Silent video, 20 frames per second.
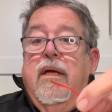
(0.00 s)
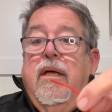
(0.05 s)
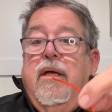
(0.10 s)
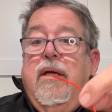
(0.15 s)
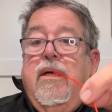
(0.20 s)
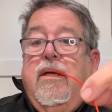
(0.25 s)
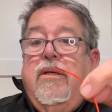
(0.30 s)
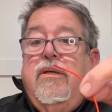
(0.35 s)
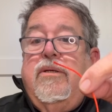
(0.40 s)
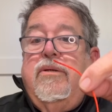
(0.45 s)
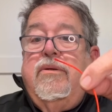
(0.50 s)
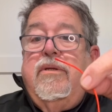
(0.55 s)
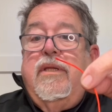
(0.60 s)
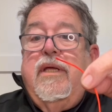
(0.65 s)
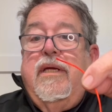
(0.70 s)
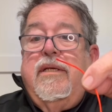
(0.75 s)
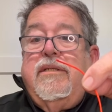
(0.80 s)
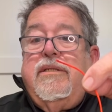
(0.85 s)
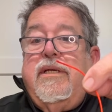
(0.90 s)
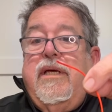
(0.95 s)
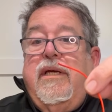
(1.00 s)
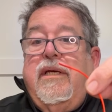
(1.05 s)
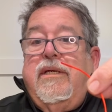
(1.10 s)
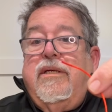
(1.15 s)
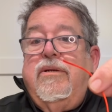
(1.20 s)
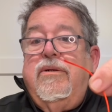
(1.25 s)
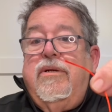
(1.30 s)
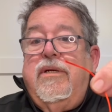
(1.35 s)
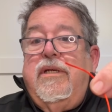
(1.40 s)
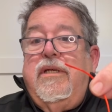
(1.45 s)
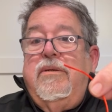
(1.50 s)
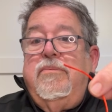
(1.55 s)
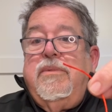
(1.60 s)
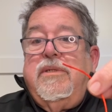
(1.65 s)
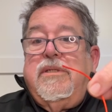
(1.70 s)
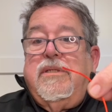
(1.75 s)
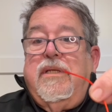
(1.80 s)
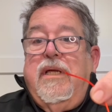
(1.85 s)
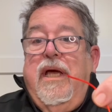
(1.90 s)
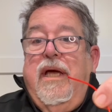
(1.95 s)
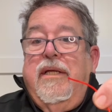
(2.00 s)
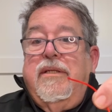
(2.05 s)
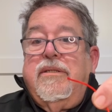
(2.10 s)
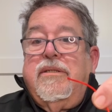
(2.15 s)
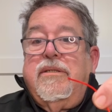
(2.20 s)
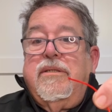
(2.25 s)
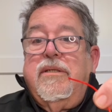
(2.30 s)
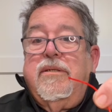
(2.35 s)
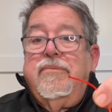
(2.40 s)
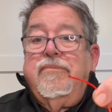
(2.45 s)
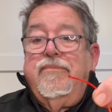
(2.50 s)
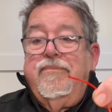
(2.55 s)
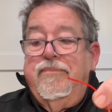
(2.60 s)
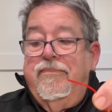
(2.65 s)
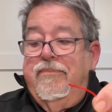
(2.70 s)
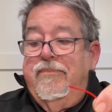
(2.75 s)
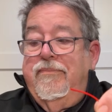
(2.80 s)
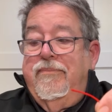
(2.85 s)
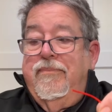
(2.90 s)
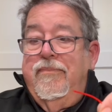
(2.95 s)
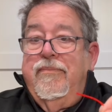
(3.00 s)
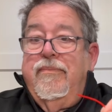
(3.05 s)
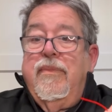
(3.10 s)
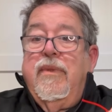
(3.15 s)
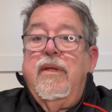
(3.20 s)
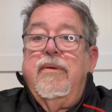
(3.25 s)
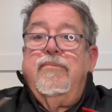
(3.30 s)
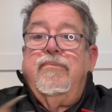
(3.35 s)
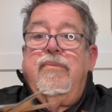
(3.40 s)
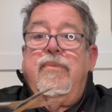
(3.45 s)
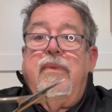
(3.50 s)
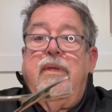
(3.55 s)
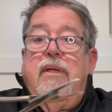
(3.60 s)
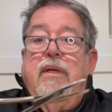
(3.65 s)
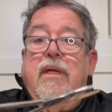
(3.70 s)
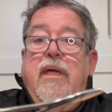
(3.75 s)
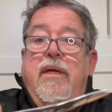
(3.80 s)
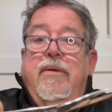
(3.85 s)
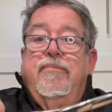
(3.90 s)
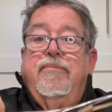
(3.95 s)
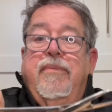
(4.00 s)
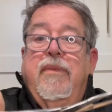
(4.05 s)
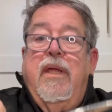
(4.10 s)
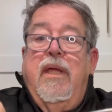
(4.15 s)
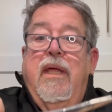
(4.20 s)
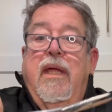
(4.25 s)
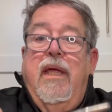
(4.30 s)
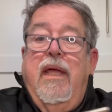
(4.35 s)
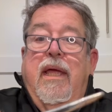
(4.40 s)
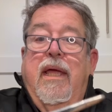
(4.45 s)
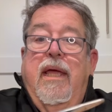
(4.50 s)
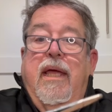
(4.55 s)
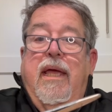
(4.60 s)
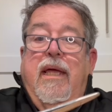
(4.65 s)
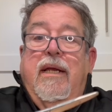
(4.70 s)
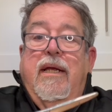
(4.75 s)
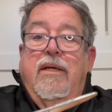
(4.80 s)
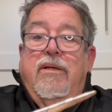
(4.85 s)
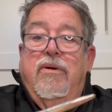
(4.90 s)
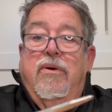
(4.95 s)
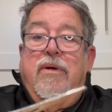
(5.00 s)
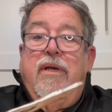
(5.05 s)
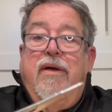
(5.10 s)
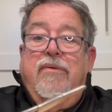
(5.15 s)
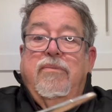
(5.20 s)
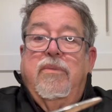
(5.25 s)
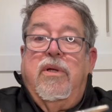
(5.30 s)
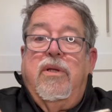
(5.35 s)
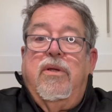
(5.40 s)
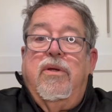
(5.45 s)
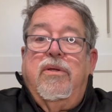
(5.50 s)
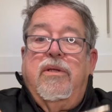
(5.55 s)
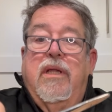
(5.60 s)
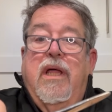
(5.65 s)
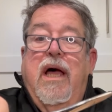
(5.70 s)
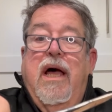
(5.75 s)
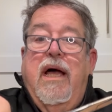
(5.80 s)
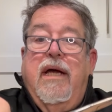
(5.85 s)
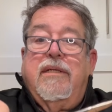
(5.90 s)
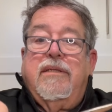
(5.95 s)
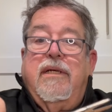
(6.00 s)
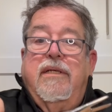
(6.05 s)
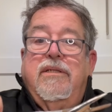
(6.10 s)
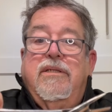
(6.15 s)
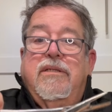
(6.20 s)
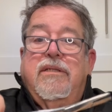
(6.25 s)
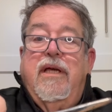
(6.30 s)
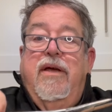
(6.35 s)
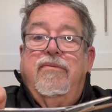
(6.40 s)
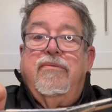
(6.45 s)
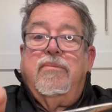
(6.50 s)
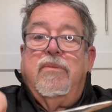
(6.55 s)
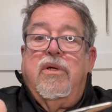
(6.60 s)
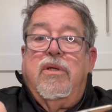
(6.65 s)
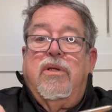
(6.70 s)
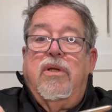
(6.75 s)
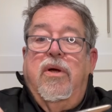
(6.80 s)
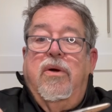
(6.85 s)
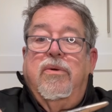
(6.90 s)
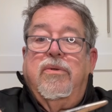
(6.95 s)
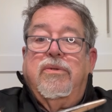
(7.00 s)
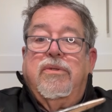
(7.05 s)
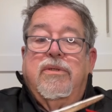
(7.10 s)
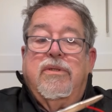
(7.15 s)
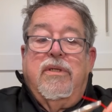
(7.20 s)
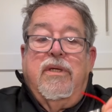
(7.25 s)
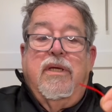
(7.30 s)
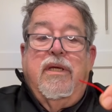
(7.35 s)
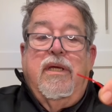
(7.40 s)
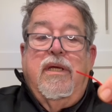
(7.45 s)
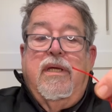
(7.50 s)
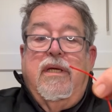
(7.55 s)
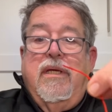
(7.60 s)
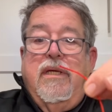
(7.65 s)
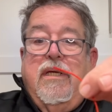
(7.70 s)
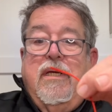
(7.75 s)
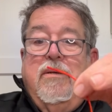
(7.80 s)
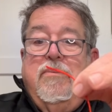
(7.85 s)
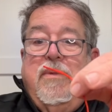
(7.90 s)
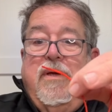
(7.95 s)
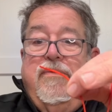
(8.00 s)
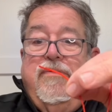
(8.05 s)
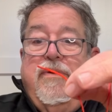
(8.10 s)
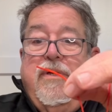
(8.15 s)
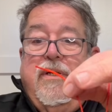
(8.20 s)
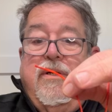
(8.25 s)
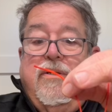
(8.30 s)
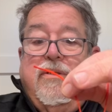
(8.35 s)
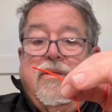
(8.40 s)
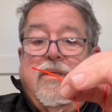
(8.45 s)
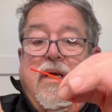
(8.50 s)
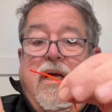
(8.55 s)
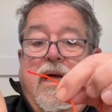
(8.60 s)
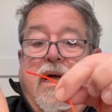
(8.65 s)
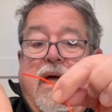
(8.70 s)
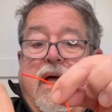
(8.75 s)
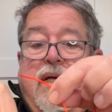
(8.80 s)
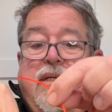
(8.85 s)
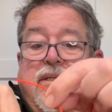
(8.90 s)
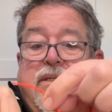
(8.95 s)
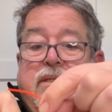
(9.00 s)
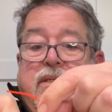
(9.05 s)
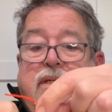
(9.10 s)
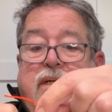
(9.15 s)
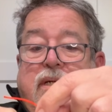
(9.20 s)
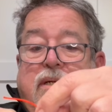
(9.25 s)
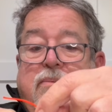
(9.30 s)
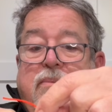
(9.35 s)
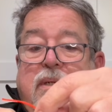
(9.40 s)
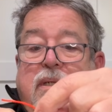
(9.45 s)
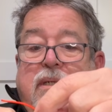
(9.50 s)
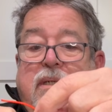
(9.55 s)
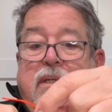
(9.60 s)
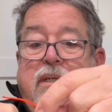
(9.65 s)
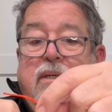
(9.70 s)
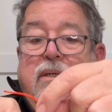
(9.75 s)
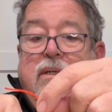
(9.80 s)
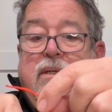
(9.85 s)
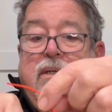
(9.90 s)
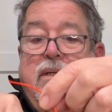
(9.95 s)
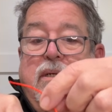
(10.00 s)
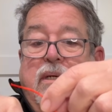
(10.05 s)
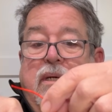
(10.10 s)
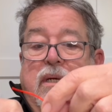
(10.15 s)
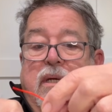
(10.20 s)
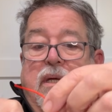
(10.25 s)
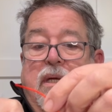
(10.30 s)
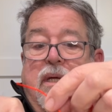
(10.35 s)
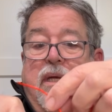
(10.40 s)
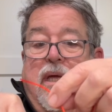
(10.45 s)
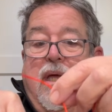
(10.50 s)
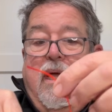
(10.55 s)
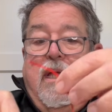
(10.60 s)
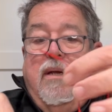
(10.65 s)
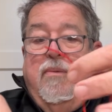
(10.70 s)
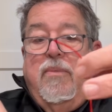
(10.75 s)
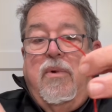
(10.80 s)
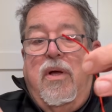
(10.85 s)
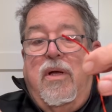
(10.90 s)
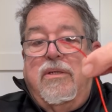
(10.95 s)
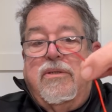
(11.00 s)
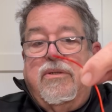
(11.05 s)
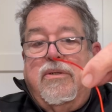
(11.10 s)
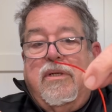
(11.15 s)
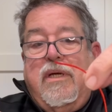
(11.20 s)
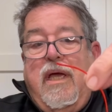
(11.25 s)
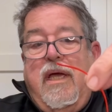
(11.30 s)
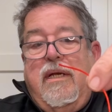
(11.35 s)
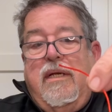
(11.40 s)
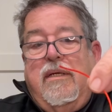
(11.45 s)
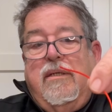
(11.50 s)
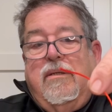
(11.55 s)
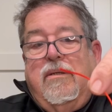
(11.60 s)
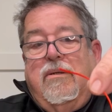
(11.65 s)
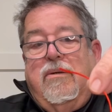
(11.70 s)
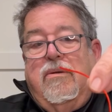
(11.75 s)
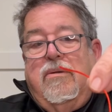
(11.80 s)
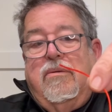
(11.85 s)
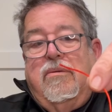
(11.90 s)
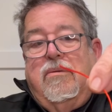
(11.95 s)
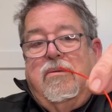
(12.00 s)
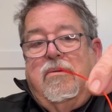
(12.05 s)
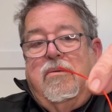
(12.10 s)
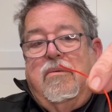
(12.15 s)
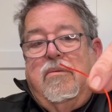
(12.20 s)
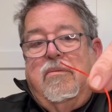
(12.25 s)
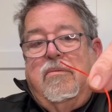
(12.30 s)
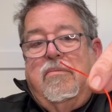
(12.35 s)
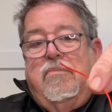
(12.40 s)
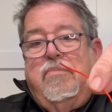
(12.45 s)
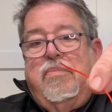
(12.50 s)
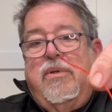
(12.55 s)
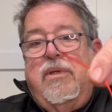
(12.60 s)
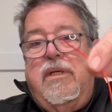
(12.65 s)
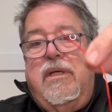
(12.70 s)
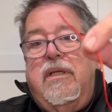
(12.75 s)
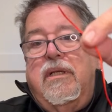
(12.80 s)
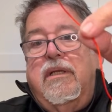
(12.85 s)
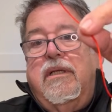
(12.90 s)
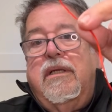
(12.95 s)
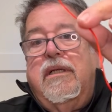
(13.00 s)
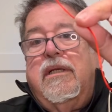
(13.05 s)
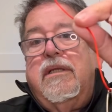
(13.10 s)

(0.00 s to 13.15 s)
You then take your hemostats, okay, and I don't have them locked, I just have them closed in my fingers. I stick them in here, and I'm also kind of putting a little